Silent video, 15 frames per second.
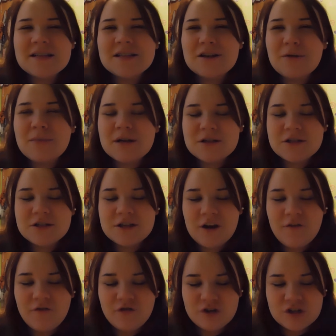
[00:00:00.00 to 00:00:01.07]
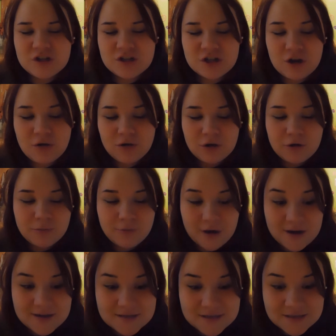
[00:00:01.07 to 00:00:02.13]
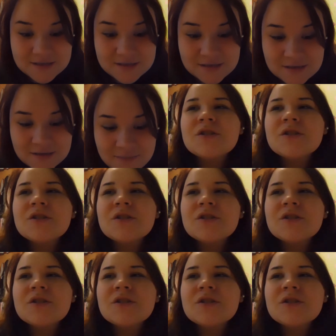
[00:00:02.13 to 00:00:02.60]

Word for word: so much stuff for so little prices.